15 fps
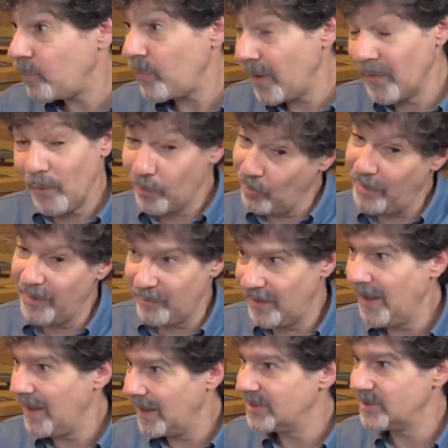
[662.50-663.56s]
And the point is,
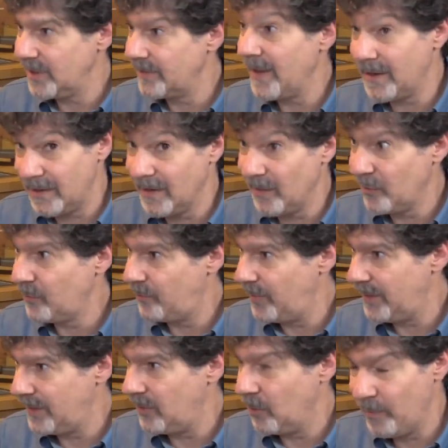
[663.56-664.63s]
actually, that does
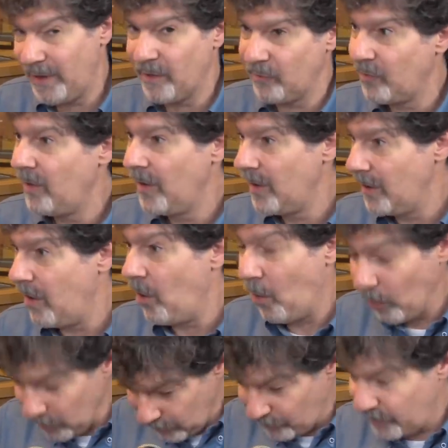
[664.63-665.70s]
fit here because
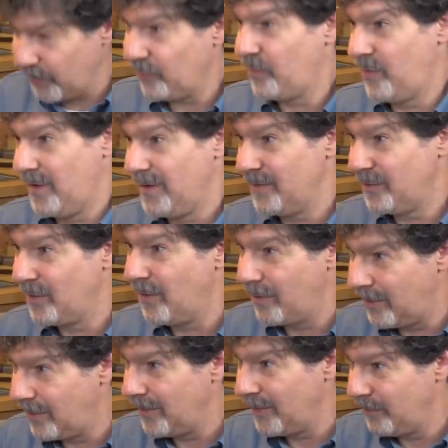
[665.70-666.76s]
all of these things
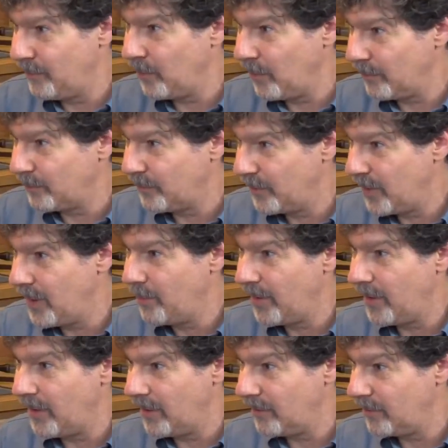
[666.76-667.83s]
are evolved
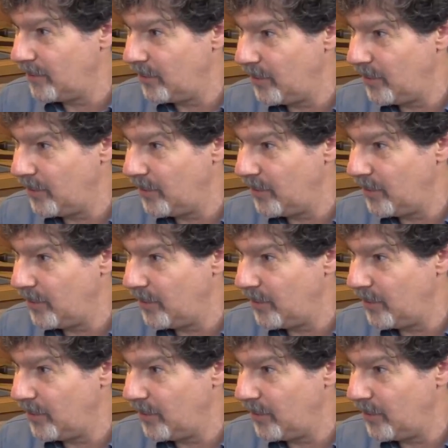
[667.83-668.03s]
phenomena,